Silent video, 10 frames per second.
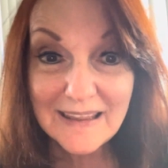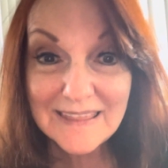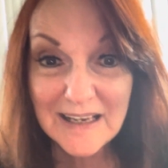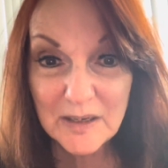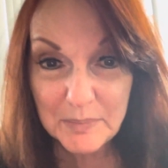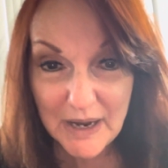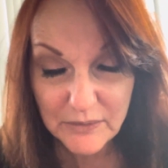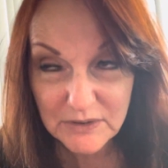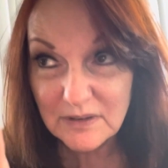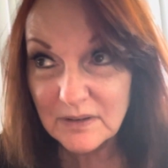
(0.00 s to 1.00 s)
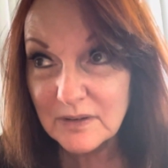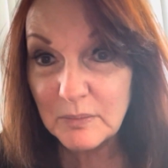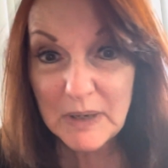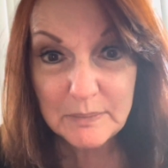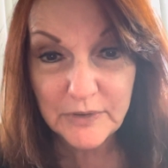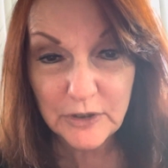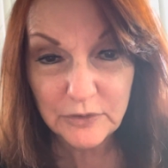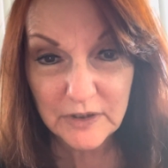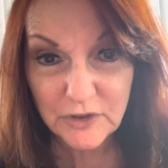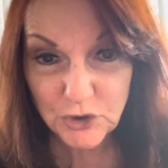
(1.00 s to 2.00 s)
Think about the people that
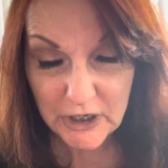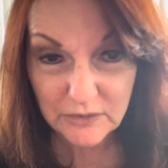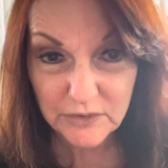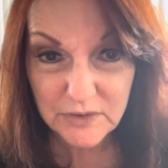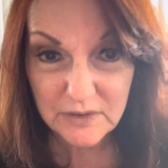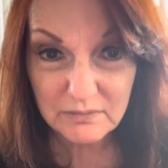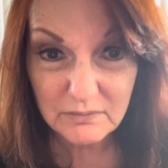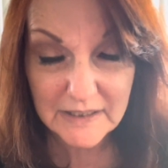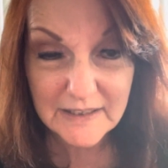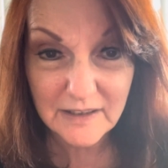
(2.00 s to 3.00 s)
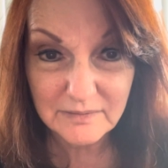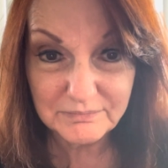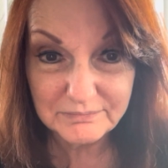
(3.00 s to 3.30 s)
are in the jails right now.